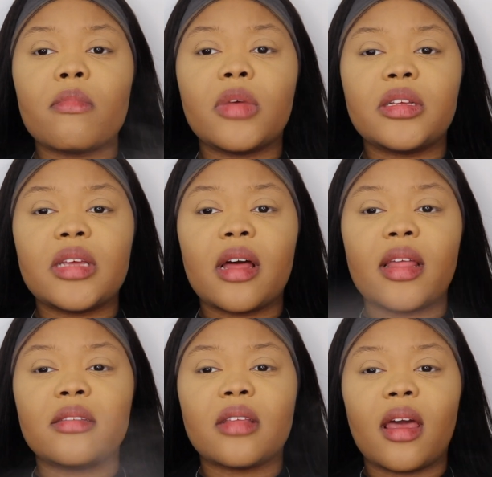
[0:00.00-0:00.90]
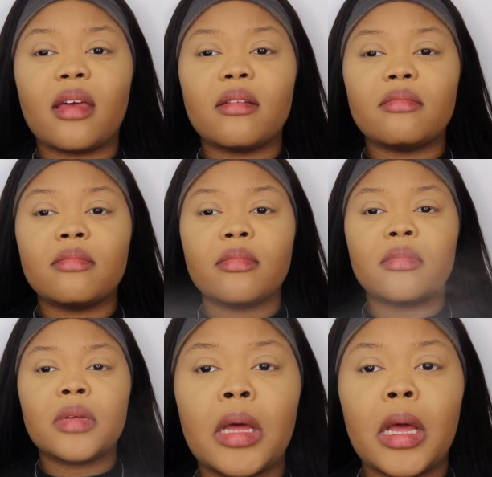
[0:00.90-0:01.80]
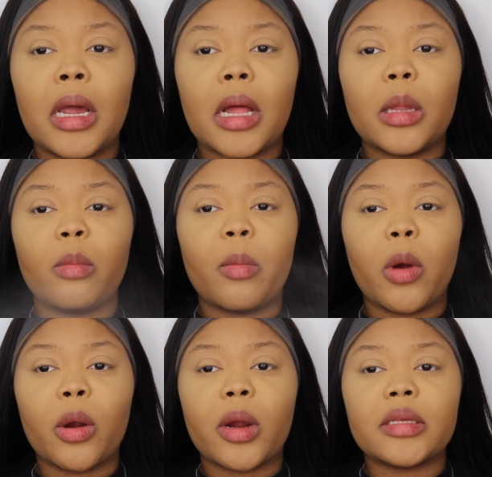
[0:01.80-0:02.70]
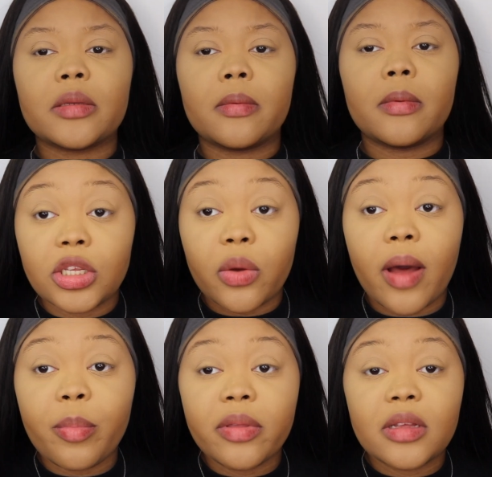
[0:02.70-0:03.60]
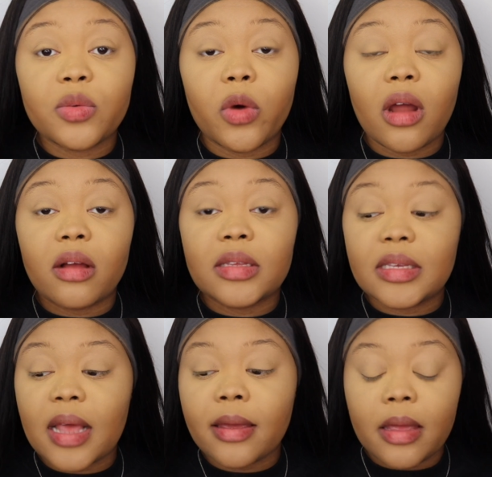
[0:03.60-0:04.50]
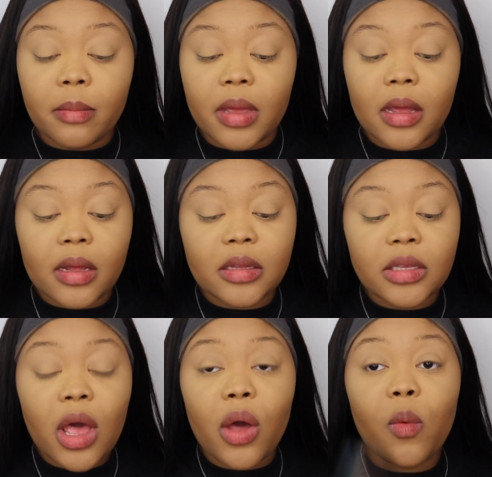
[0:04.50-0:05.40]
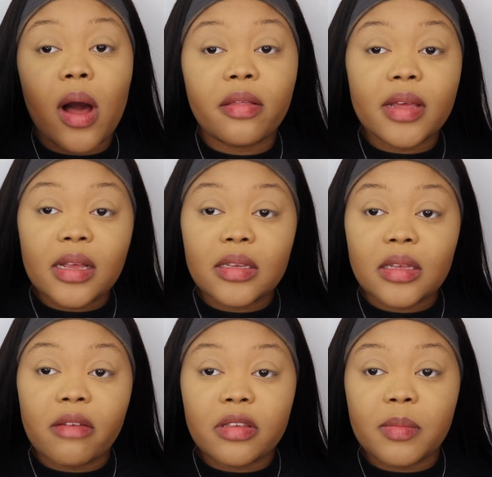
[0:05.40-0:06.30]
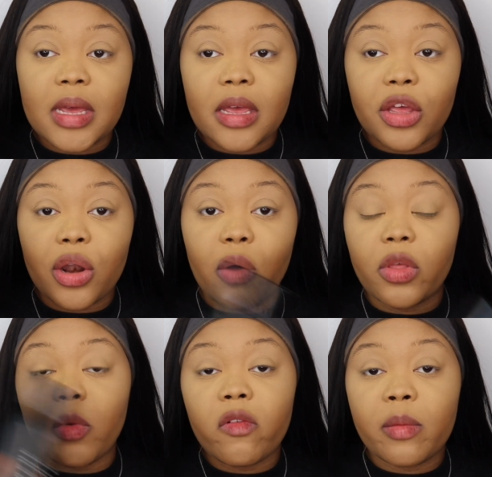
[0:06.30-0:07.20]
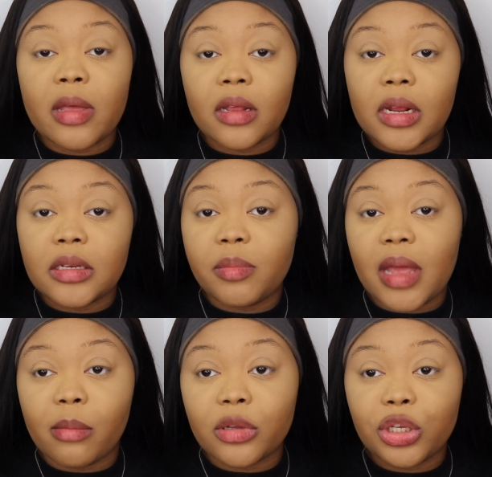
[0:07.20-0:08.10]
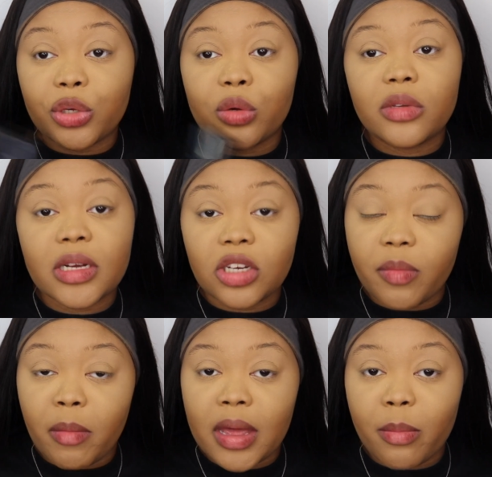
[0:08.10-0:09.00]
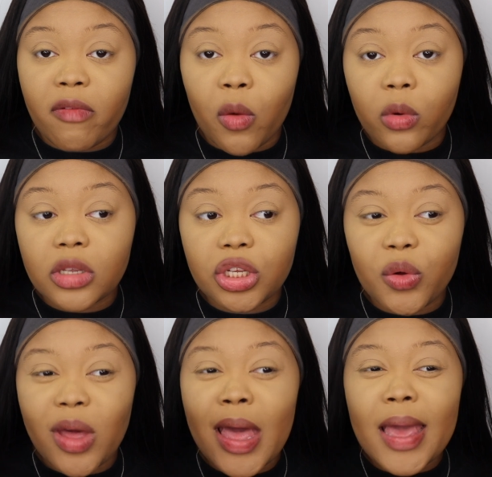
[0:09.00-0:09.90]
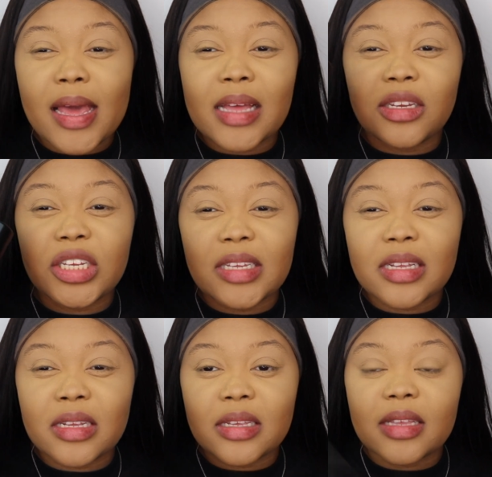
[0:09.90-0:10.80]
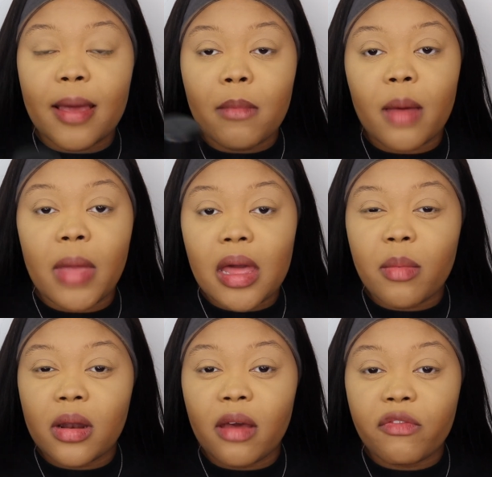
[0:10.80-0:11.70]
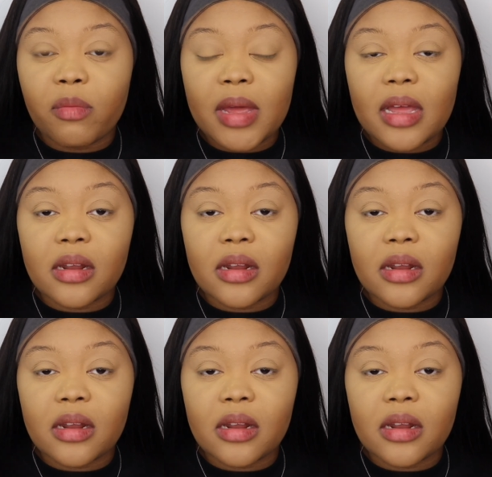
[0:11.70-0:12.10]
You see how that's like a little bit more aggressive. So I put this one on second because while this gives me, you know, the movability to be able to touch up my makeup if I want to, it just doesn't set my makeup enough for me.